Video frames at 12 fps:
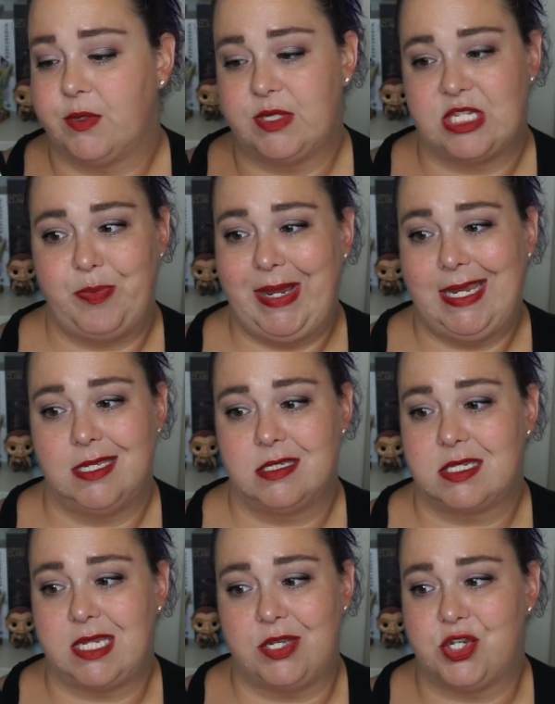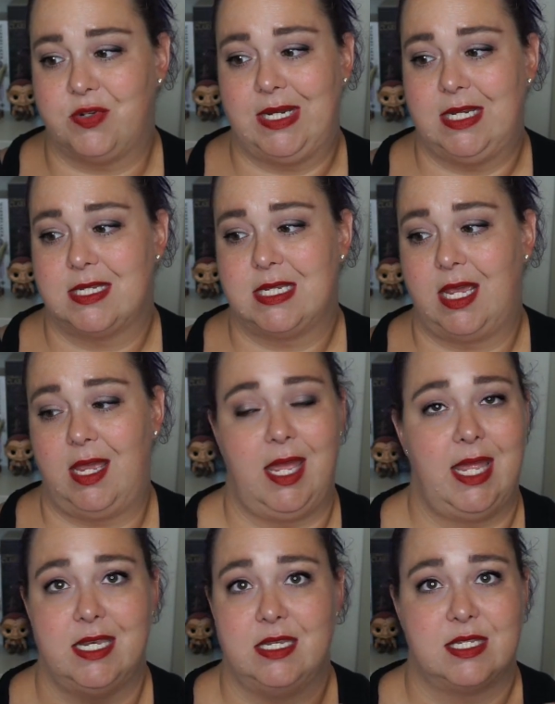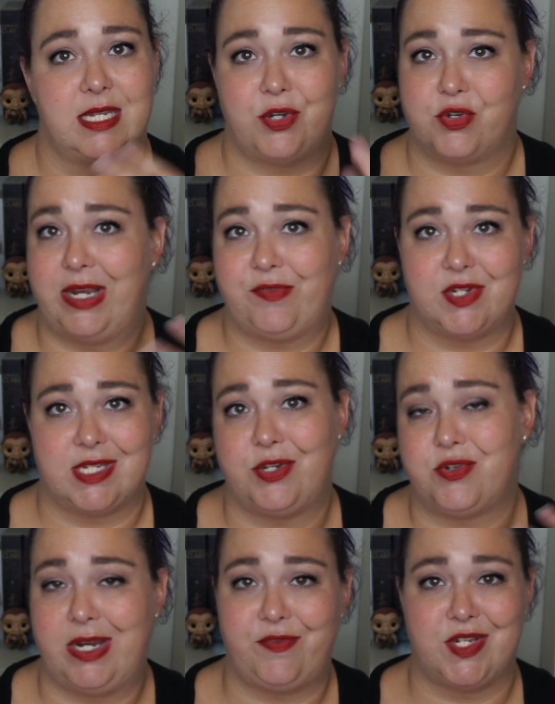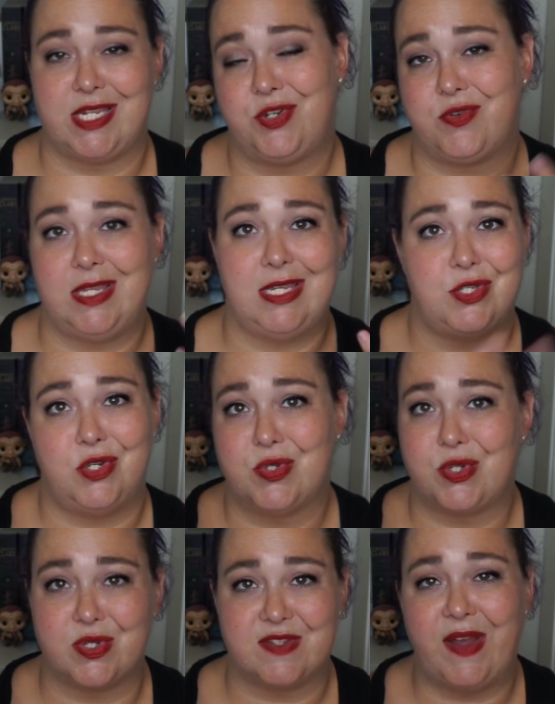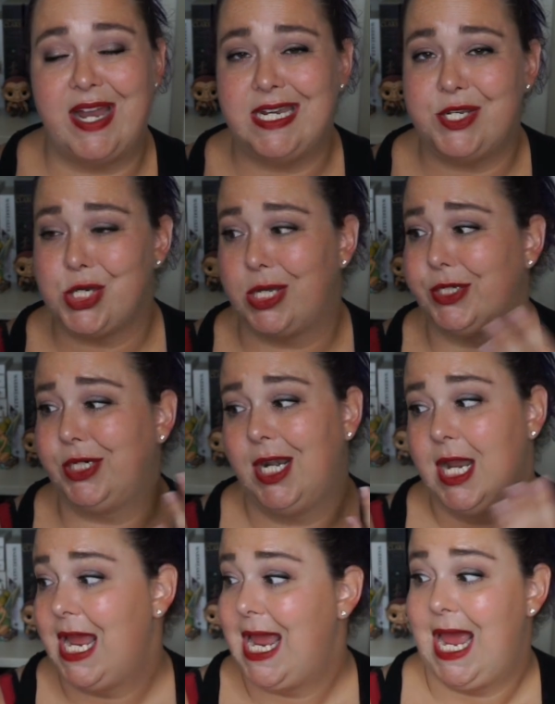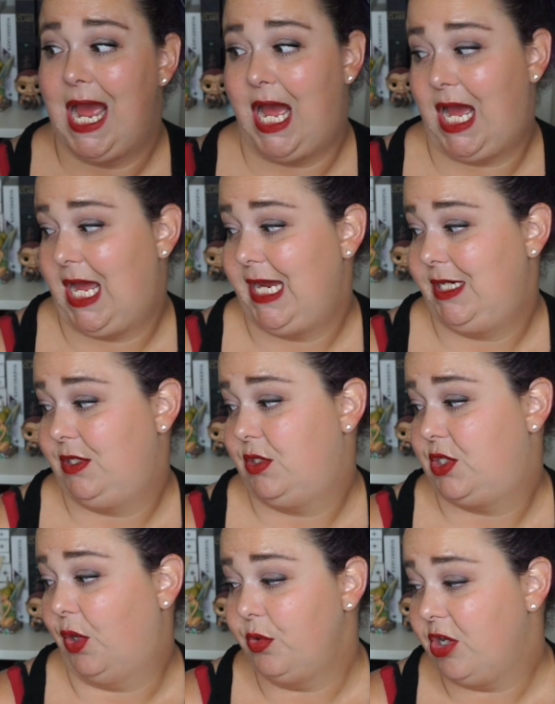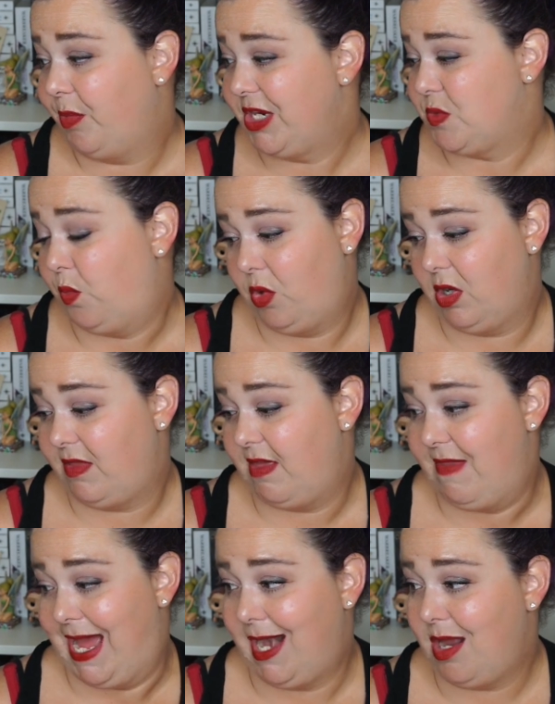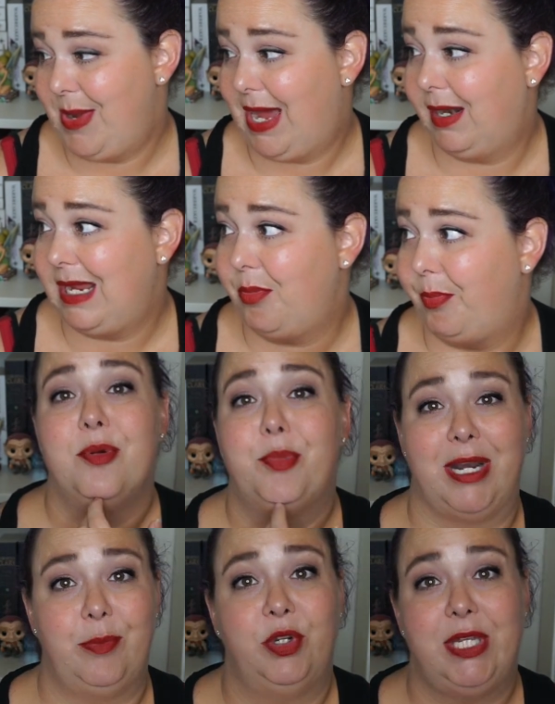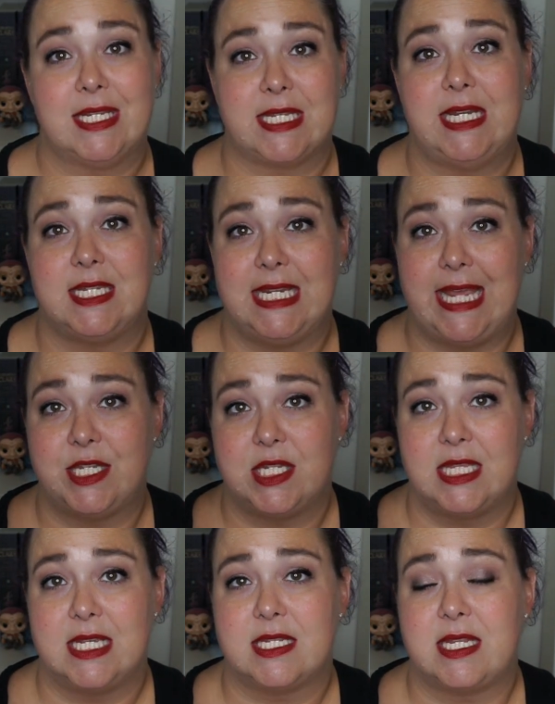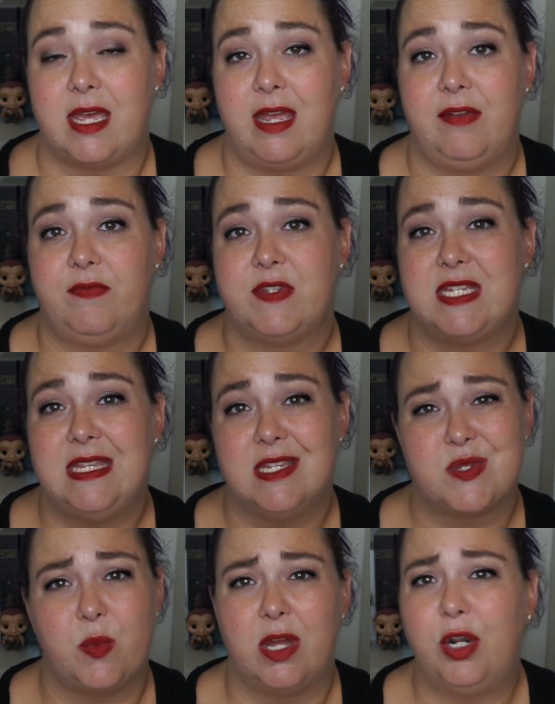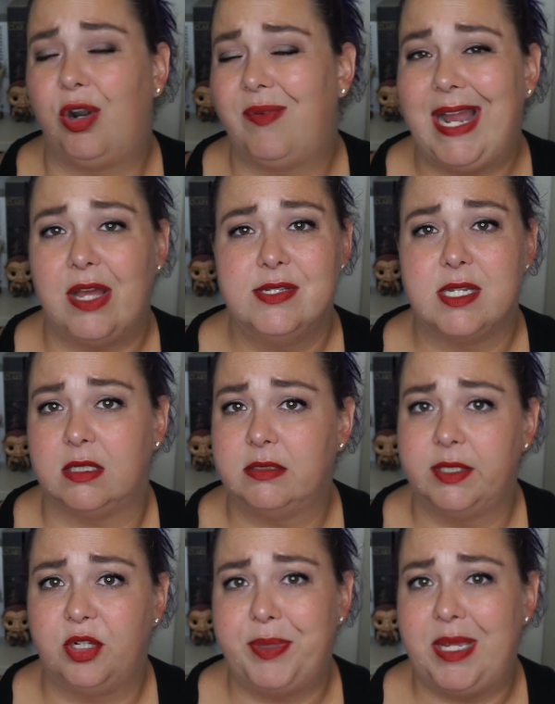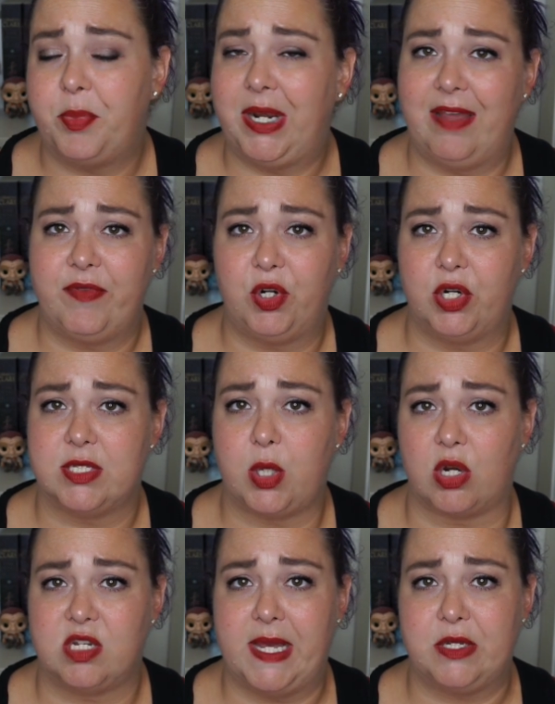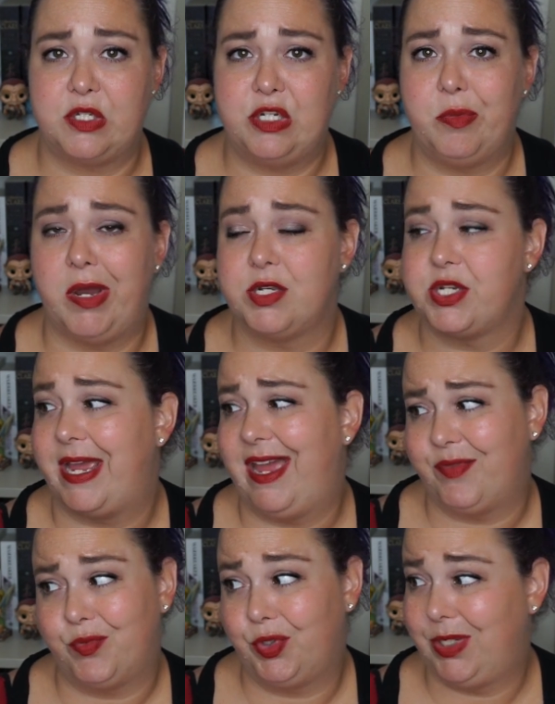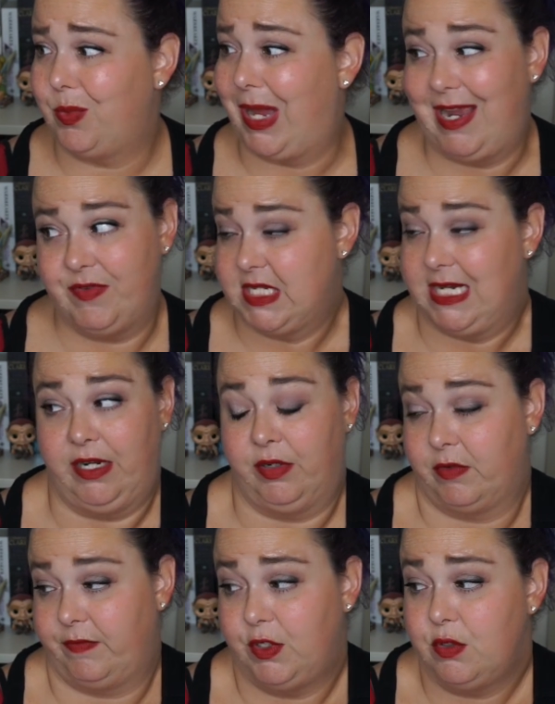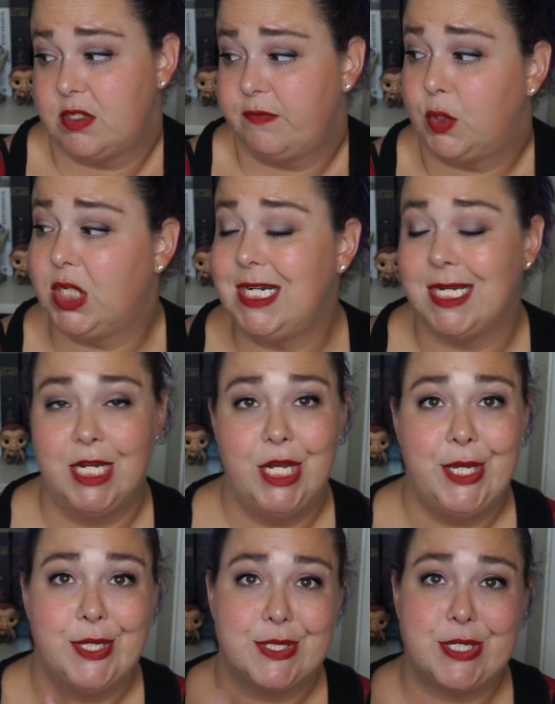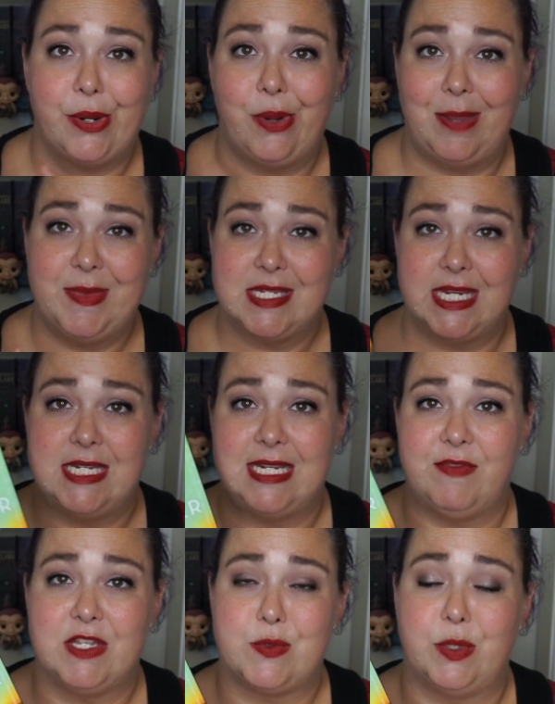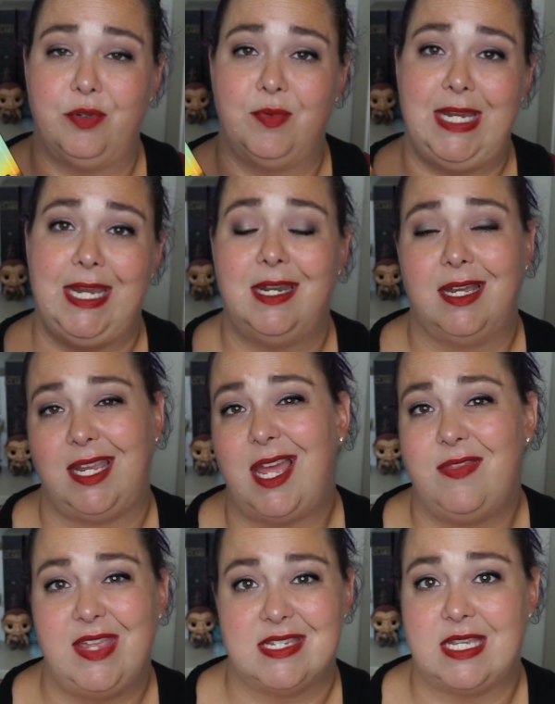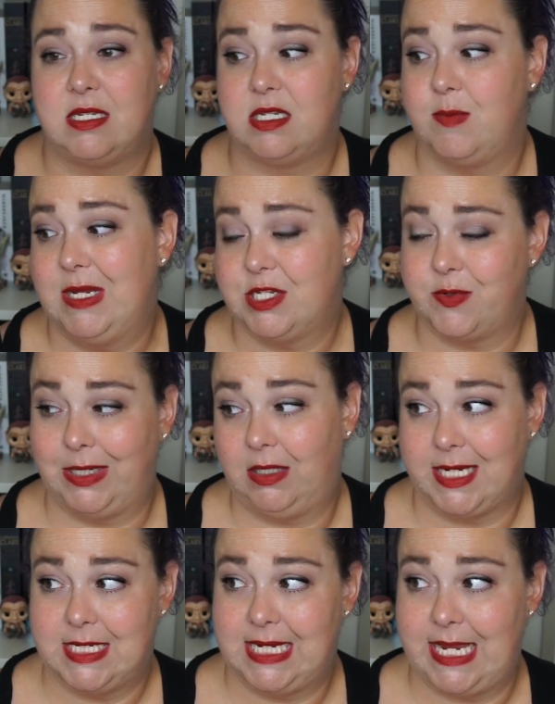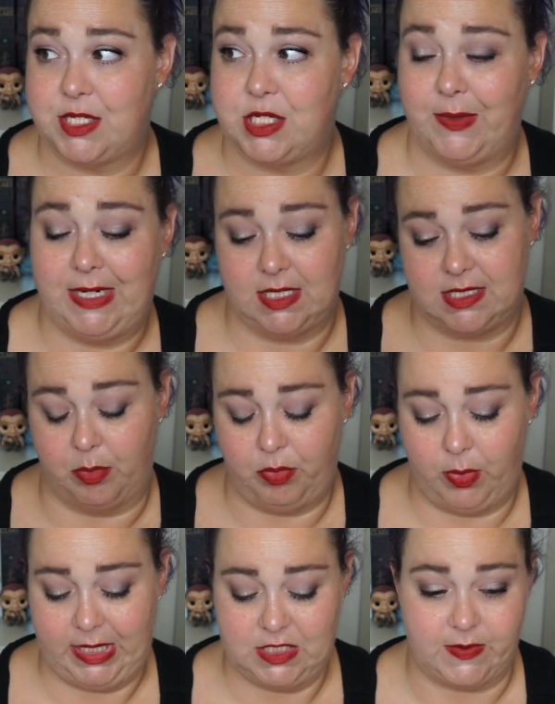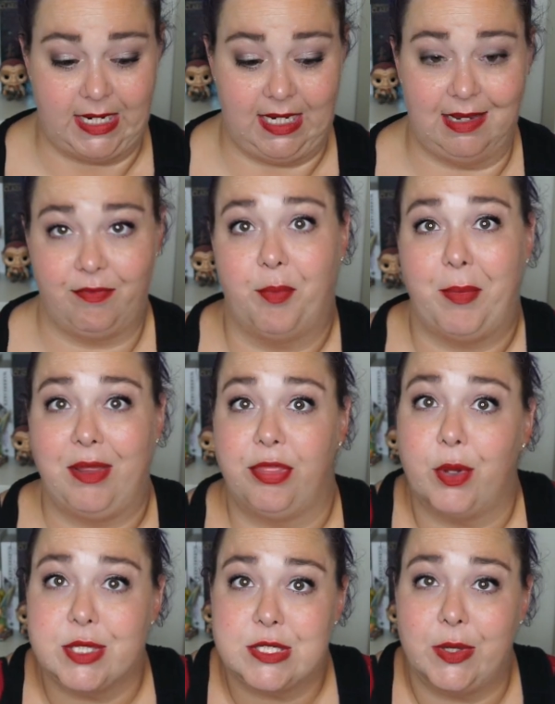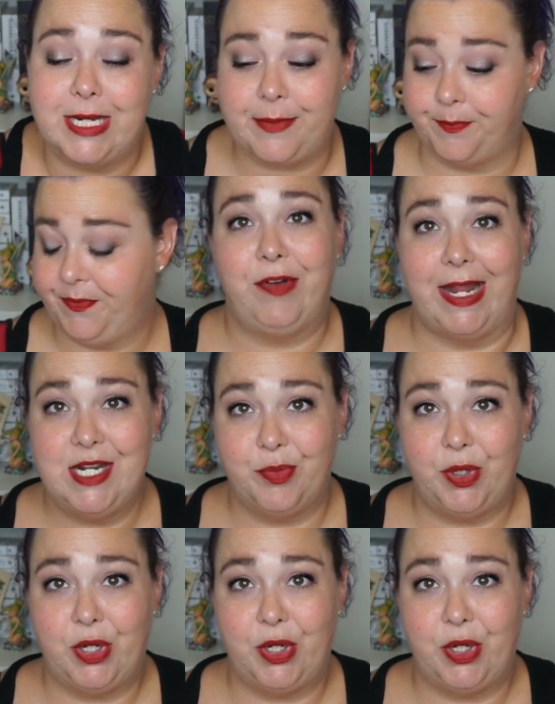So it spans centuries and century after century after century, these two souls find each other I don't know much more than that about it, but I'm really excited to get to this. I've seen this one around a little bit, but I haven't heard it talked about too much. I haven't really, I haven't seen any reviews for it. So I'm excited to give this one a read. Again, they sent it to me, so I'd like to get to it at some point so I can give them my thoughts on it. Find a